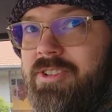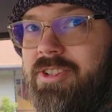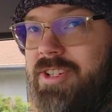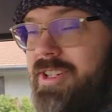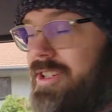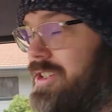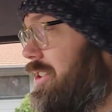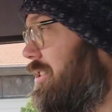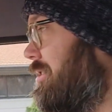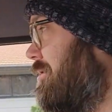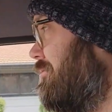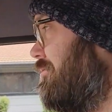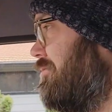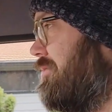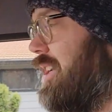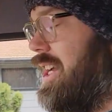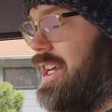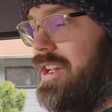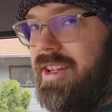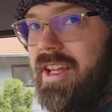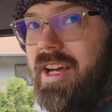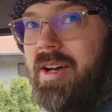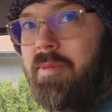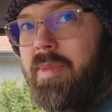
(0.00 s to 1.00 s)
still
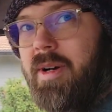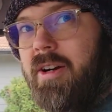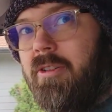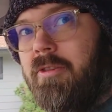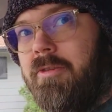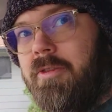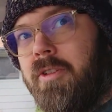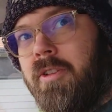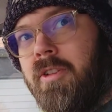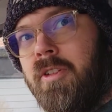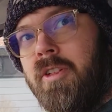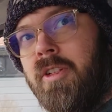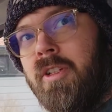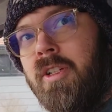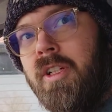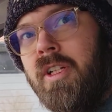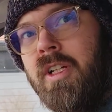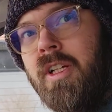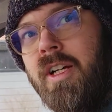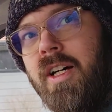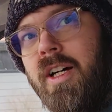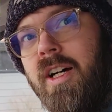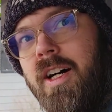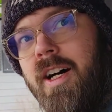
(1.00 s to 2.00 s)
not that powerful.
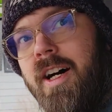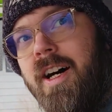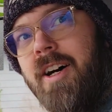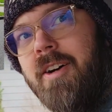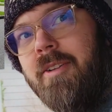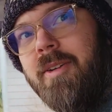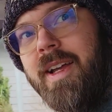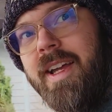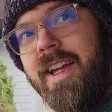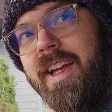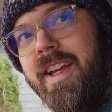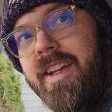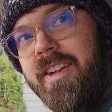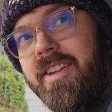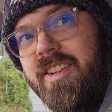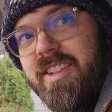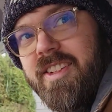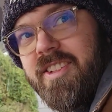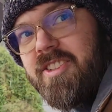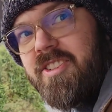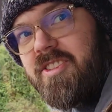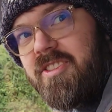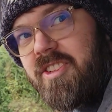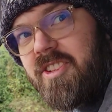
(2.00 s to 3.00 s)
And
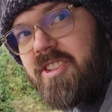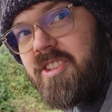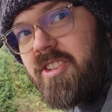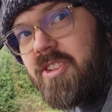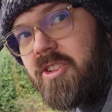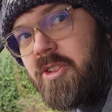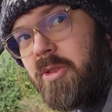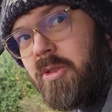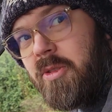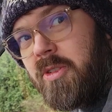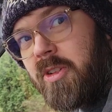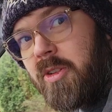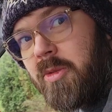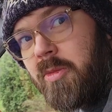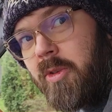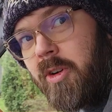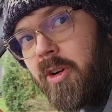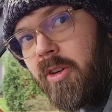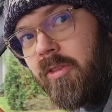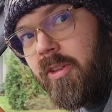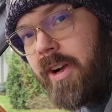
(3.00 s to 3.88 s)
is just a cooler, more